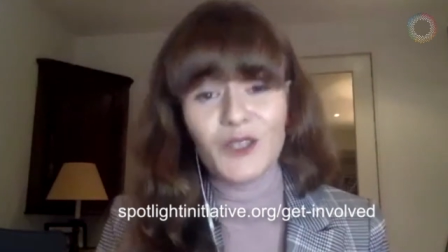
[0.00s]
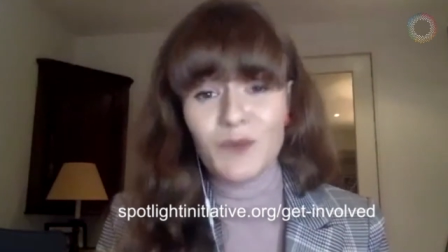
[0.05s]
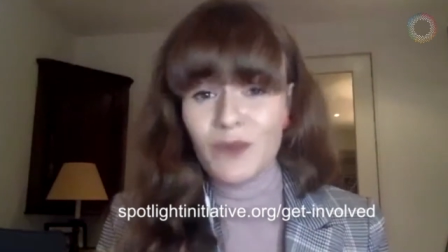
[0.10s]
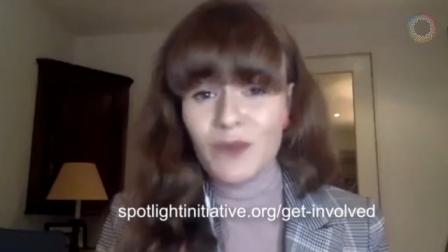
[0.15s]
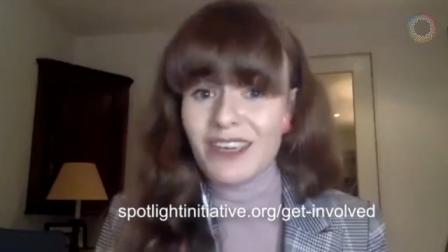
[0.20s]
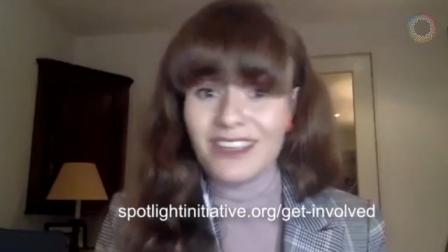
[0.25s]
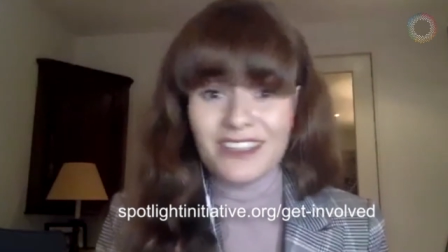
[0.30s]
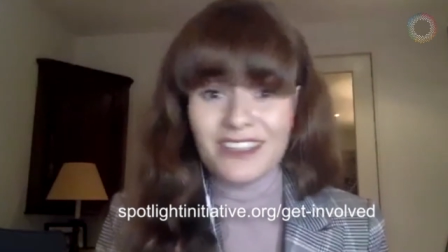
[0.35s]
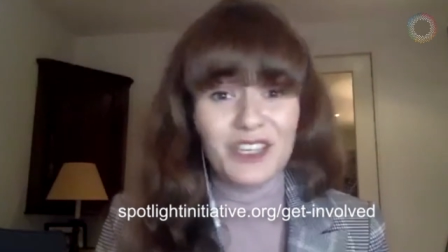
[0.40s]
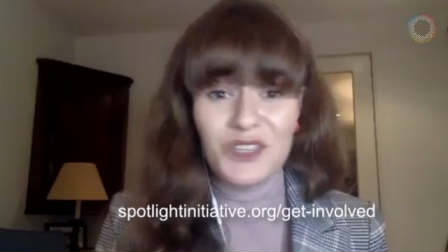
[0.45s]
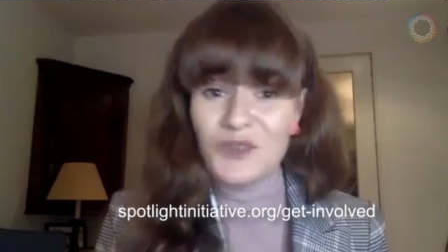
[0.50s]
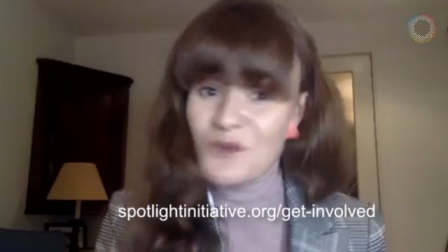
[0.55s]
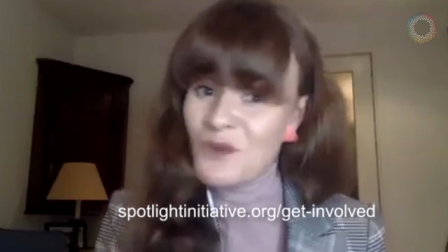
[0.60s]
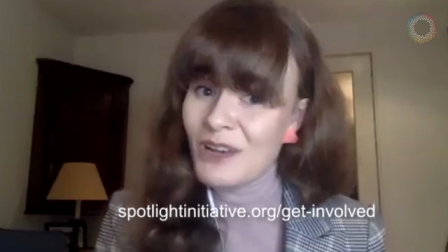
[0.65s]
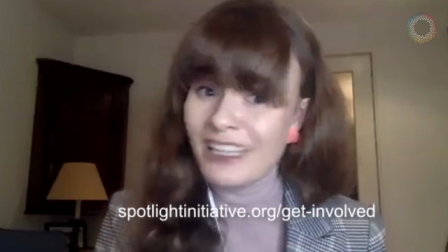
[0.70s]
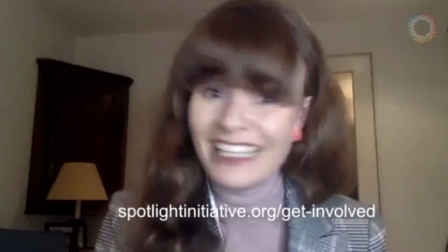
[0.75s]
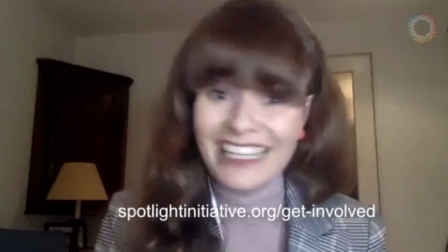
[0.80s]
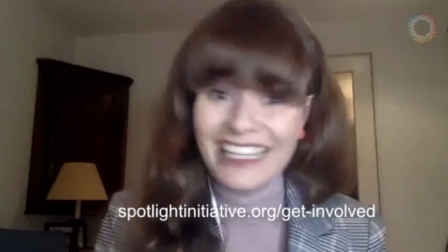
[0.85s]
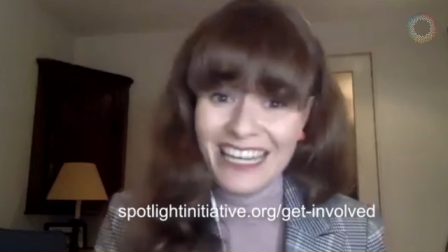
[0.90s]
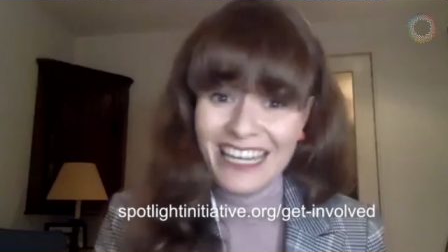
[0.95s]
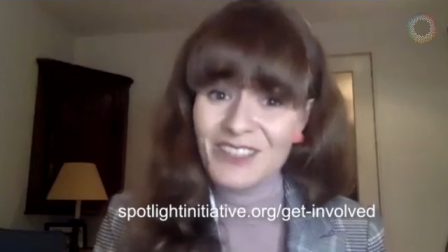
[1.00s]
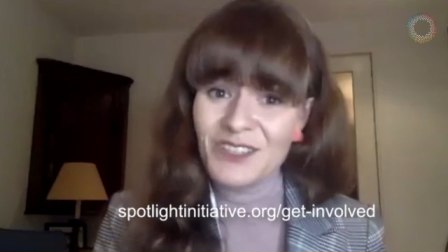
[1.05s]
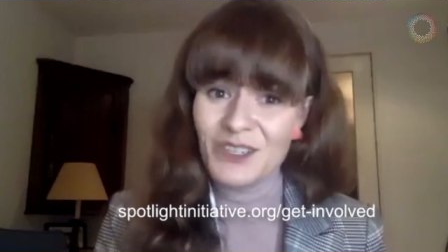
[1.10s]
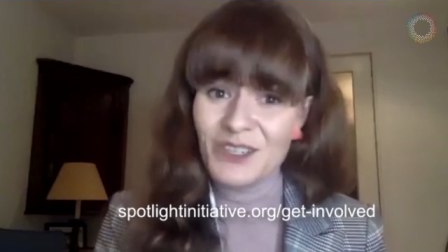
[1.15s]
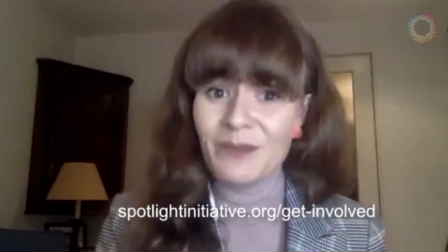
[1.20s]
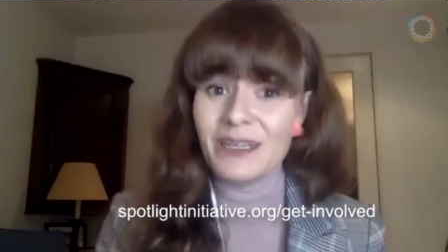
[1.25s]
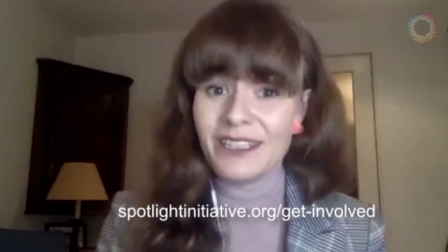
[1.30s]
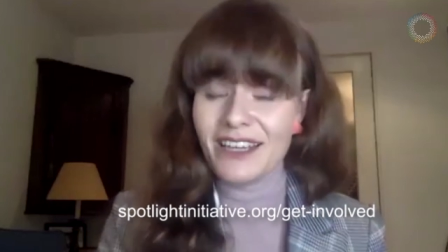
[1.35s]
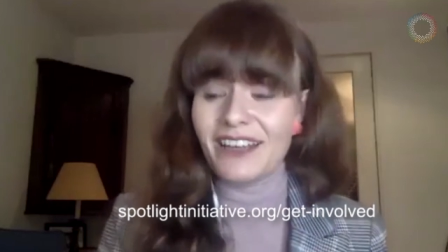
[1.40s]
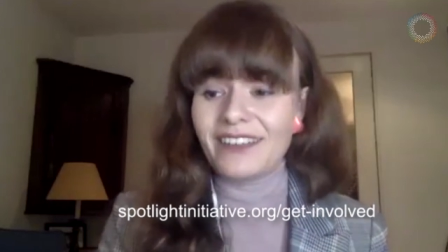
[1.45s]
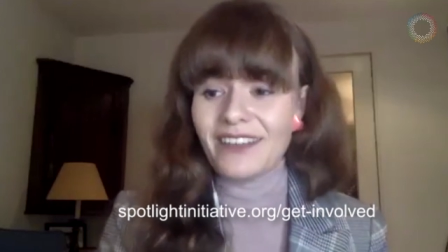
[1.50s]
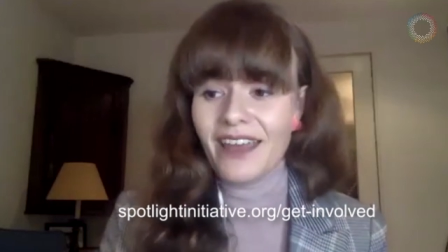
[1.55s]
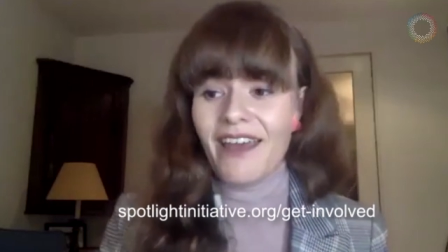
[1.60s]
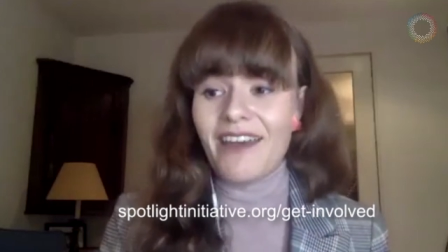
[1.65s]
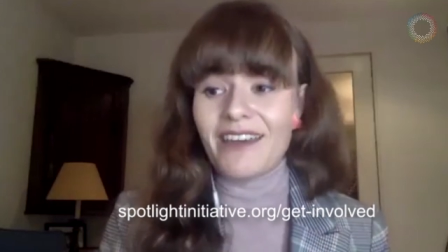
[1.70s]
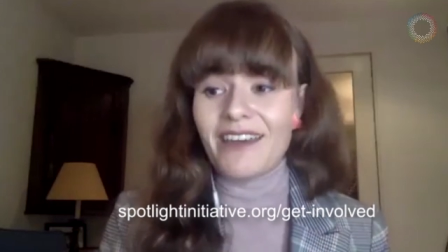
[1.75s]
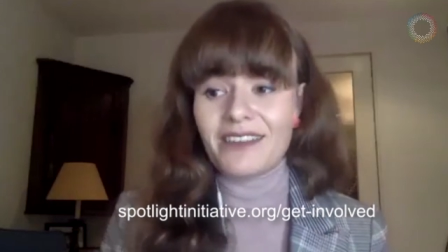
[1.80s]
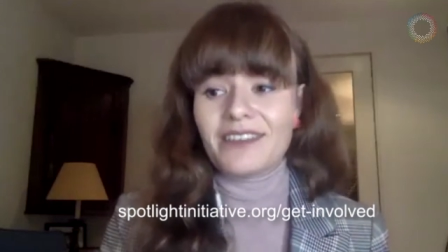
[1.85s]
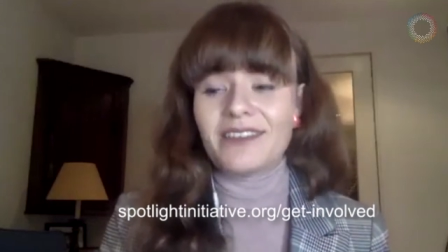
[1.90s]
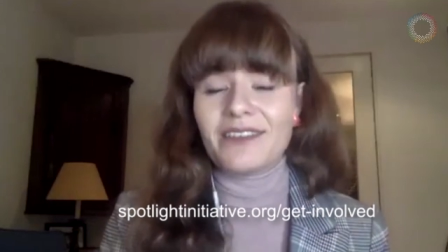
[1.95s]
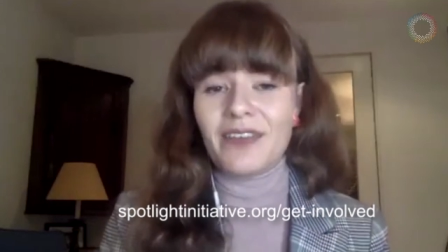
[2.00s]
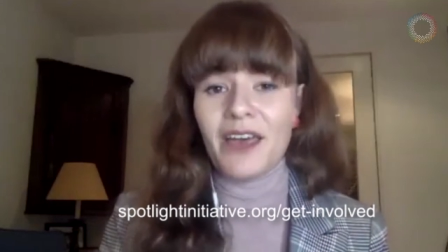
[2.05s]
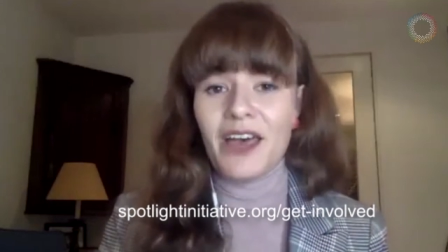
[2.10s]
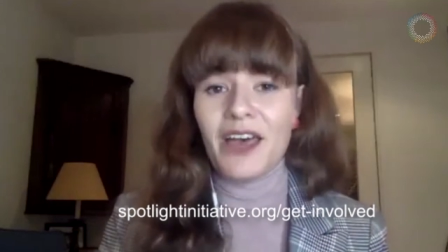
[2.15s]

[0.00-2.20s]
because this really needs to be done, guys.